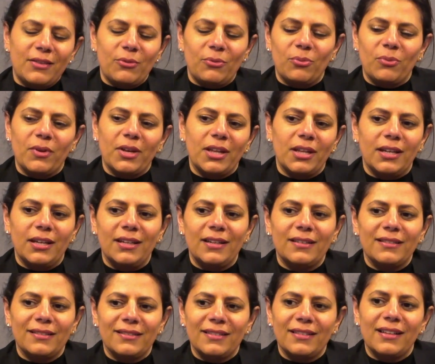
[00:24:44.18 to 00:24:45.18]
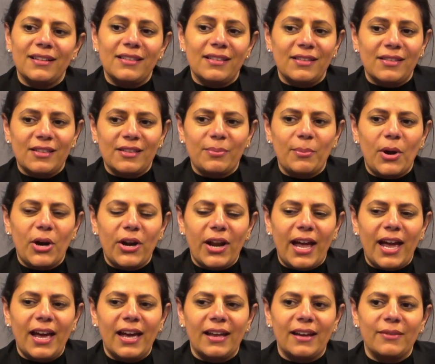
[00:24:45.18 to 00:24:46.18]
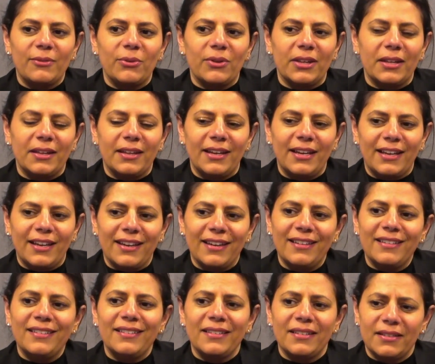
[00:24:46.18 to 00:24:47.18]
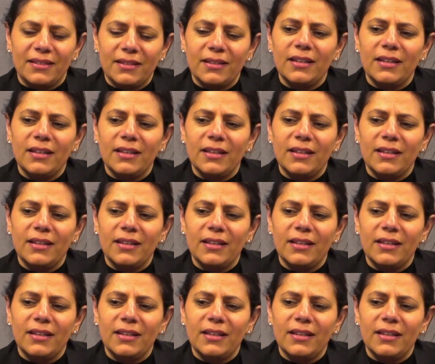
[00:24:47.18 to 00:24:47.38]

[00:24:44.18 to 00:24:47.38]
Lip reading: That's a smart ad. I really like it.